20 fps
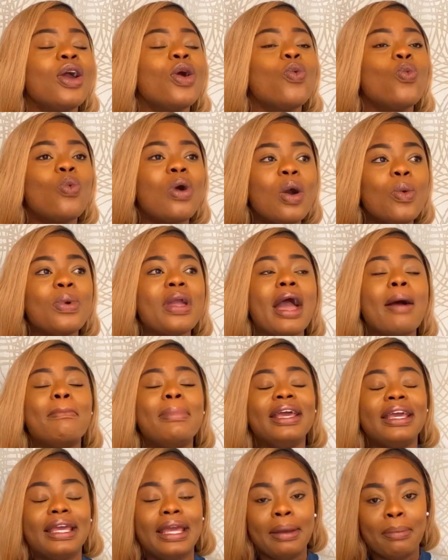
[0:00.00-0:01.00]
When we are
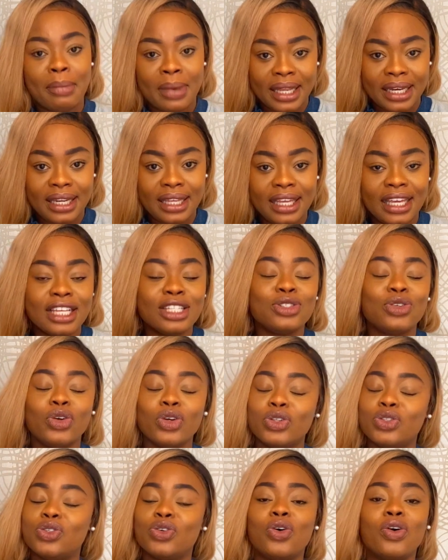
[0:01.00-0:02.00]
making money, it's
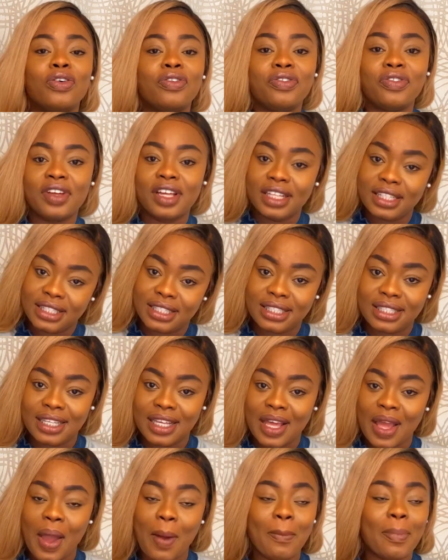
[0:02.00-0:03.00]
good to convert.
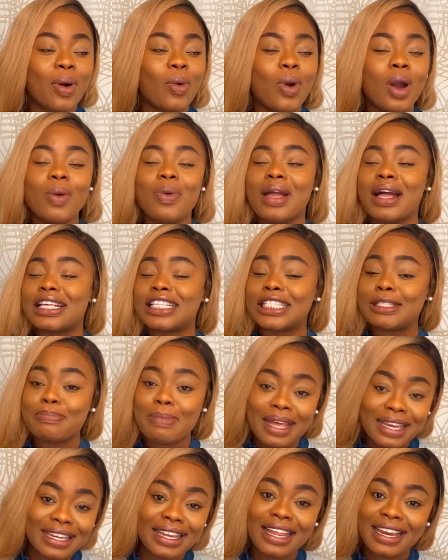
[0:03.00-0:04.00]
But when we are
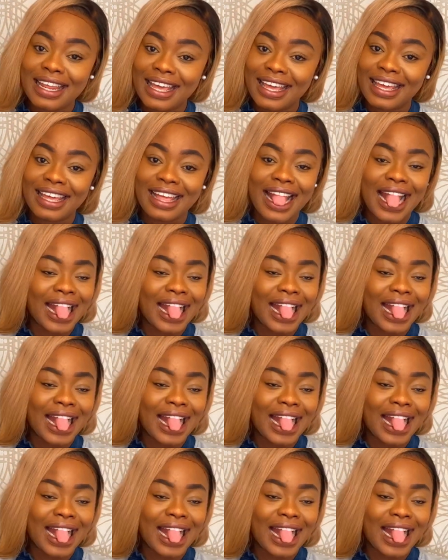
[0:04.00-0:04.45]
spending it,